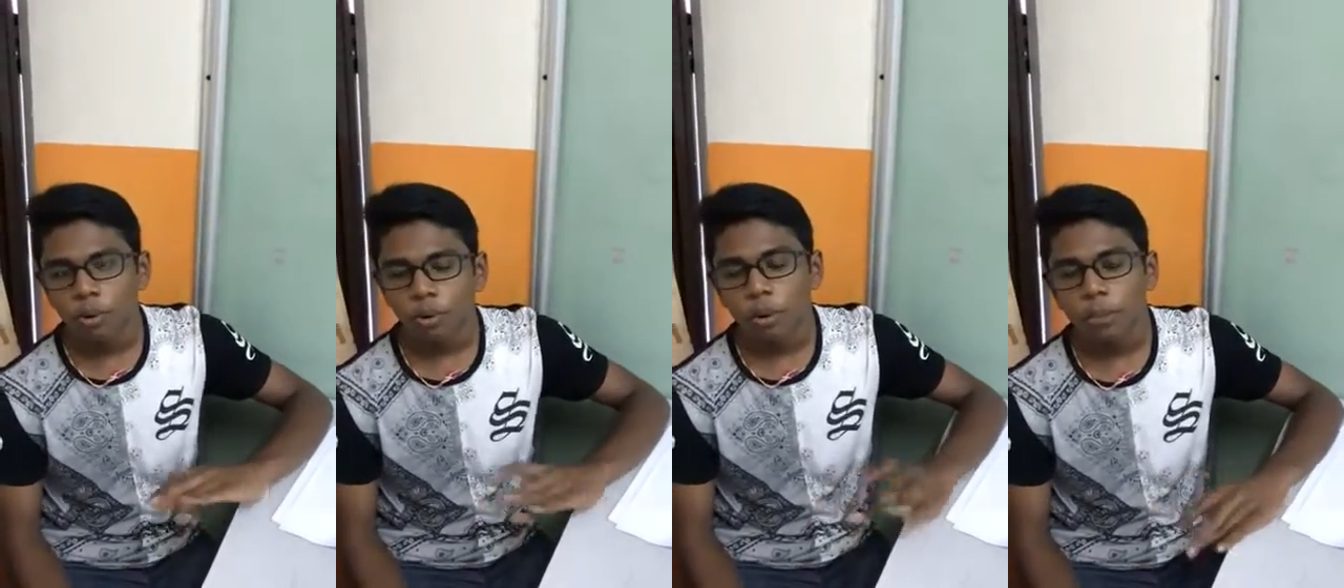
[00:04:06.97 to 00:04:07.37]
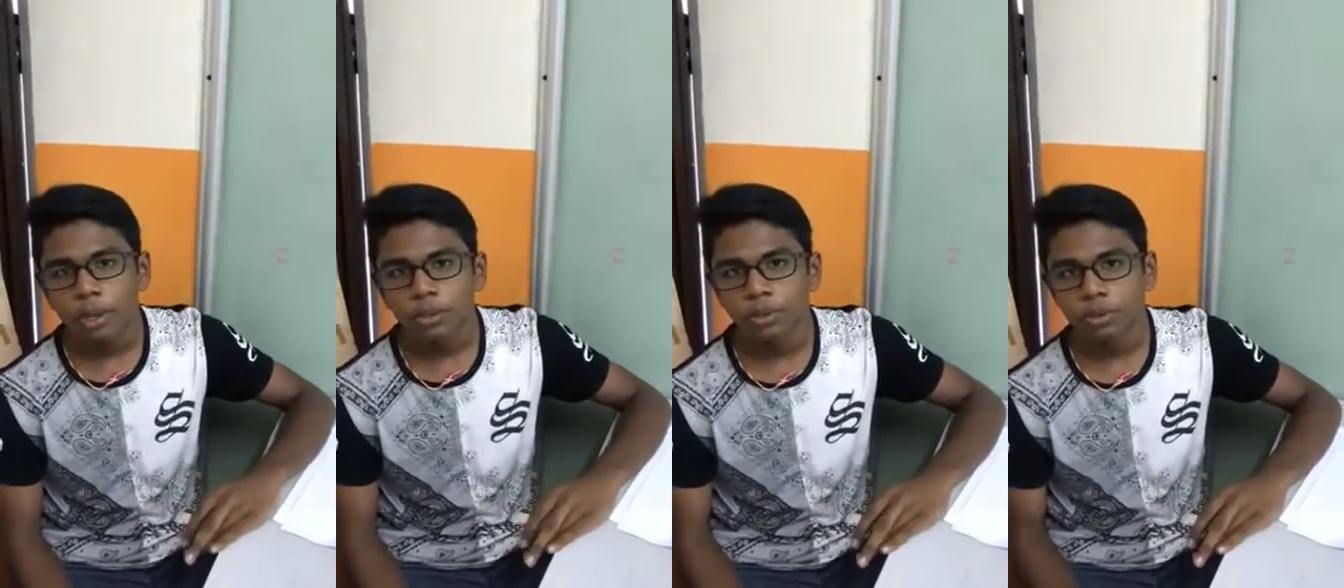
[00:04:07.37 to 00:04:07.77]

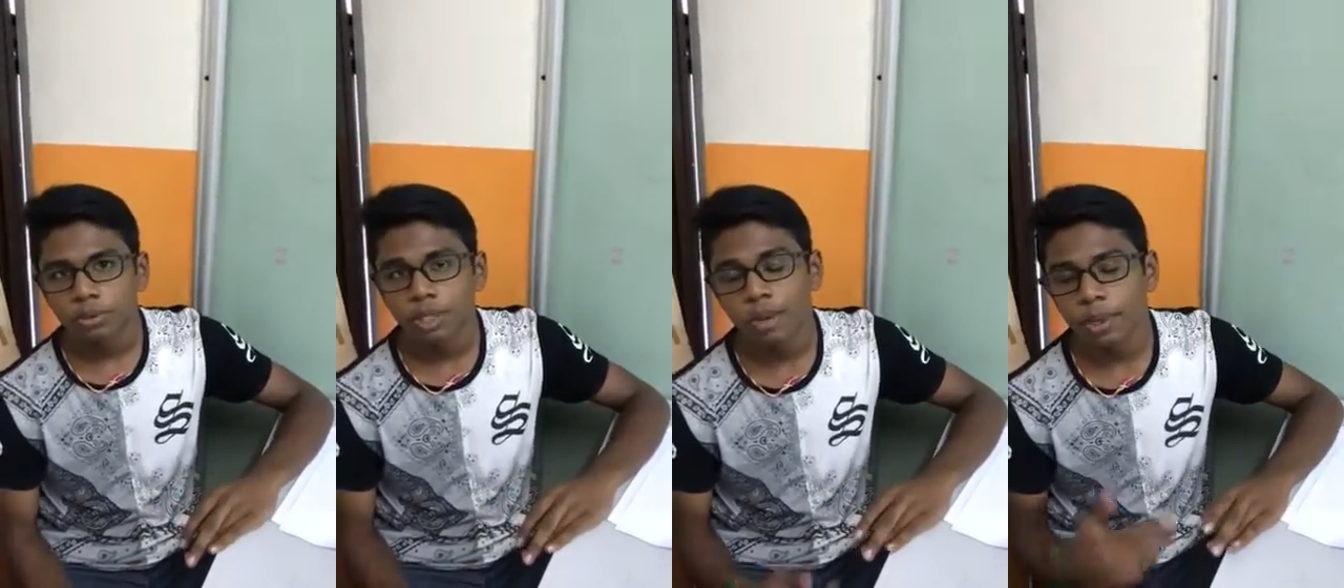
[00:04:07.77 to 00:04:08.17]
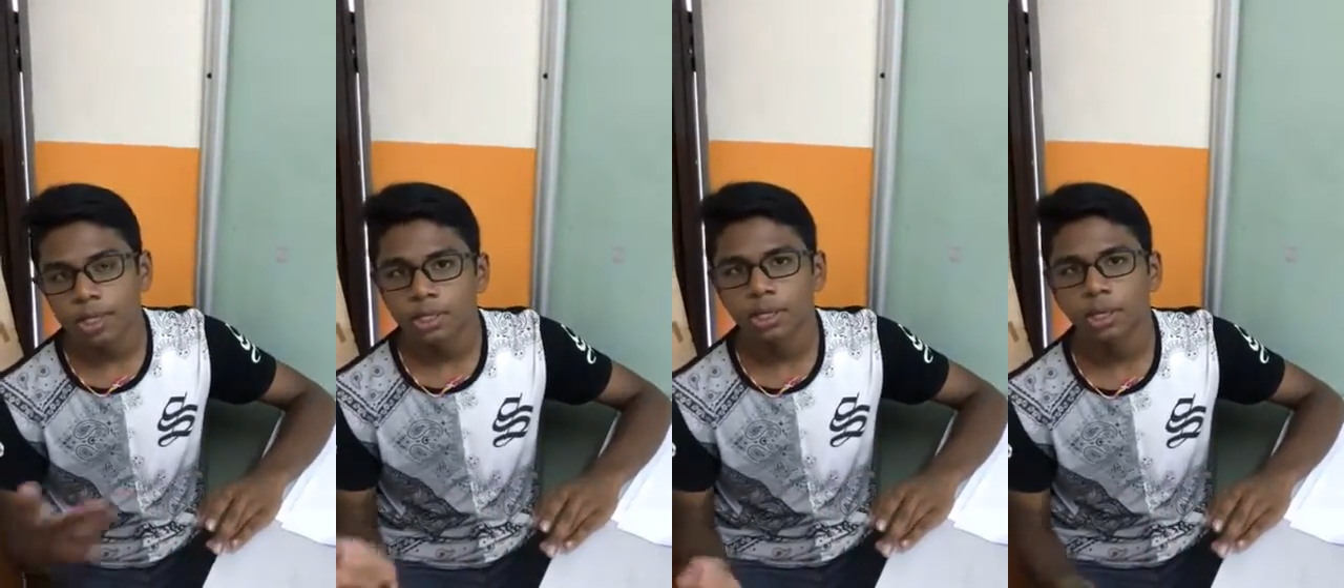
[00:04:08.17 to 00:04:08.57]
compared to same
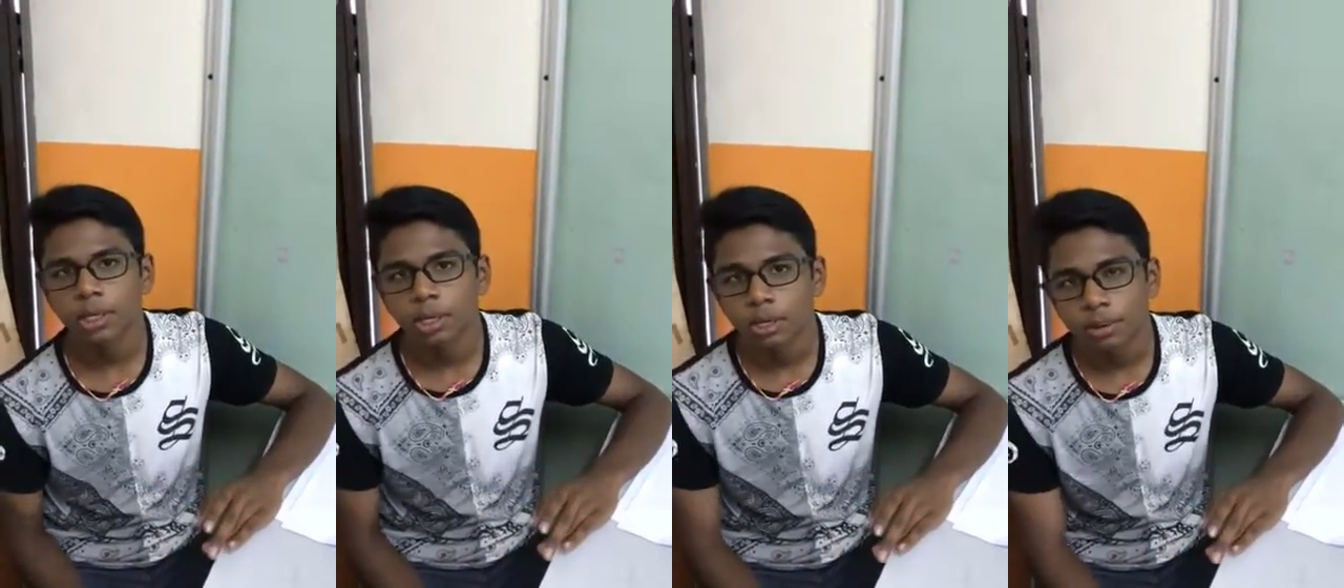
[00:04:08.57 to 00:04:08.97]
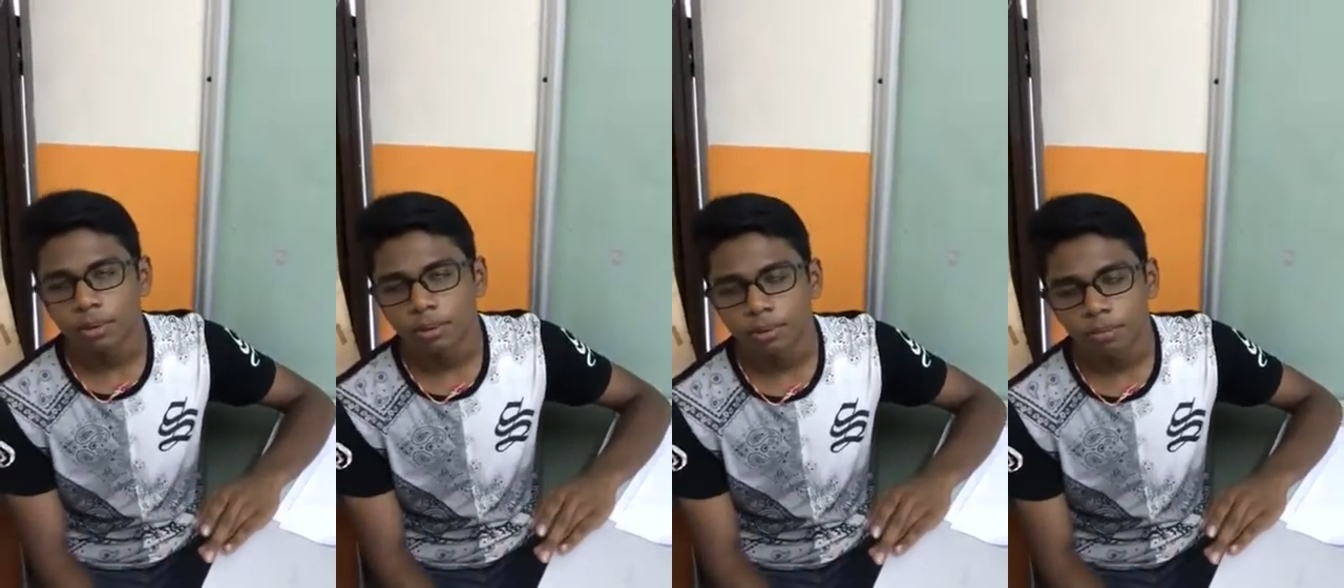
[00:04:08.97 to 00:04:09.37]
as the
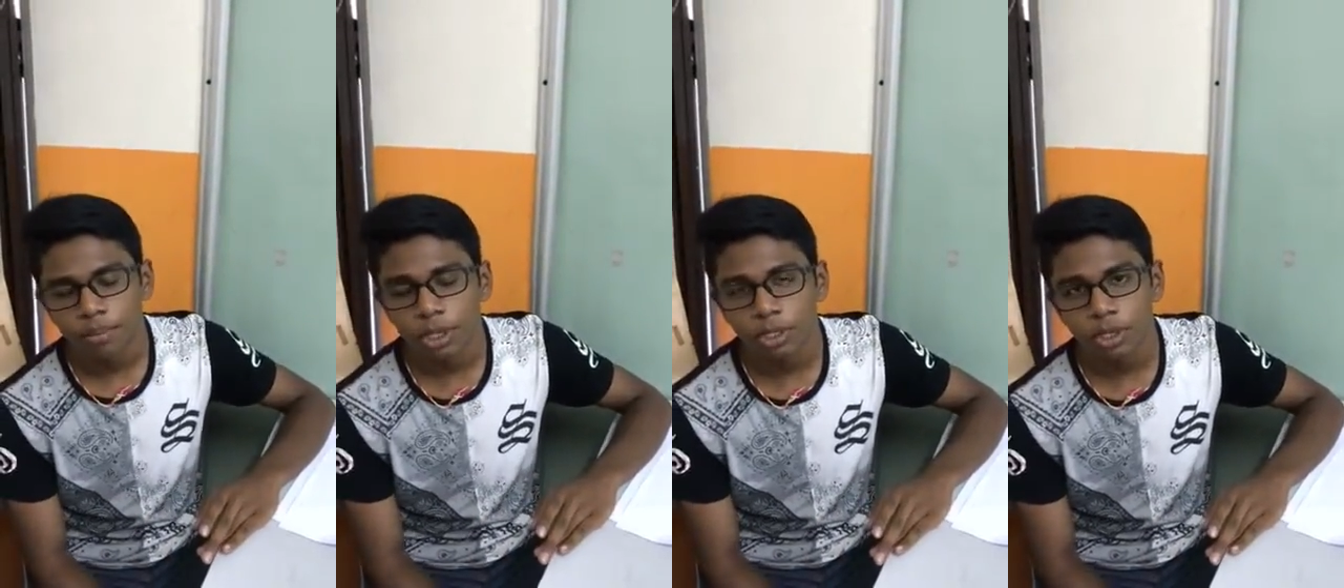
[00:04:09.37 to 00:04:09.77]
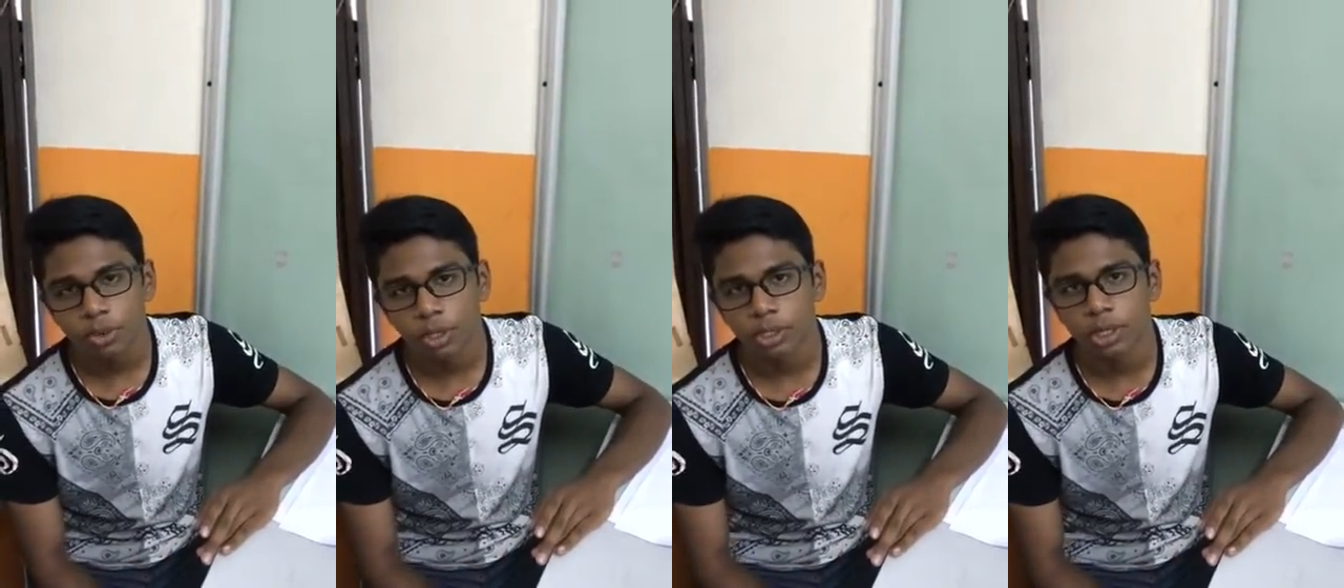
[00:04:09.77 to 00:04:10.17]
PT3's
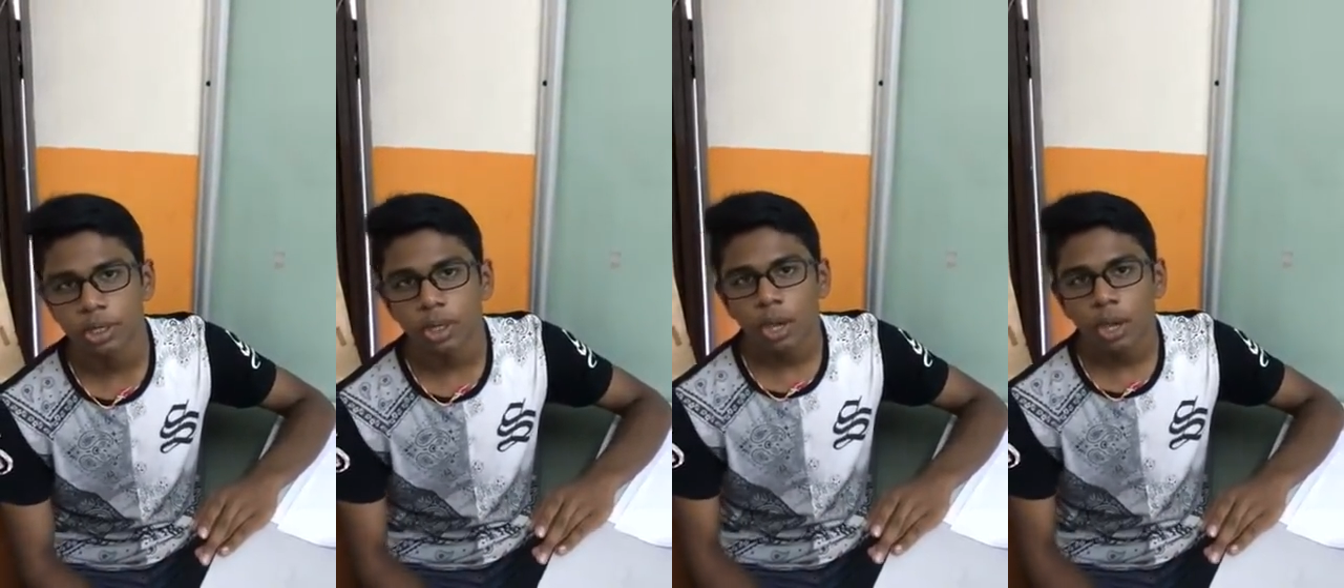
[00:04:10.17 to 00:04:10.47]
question.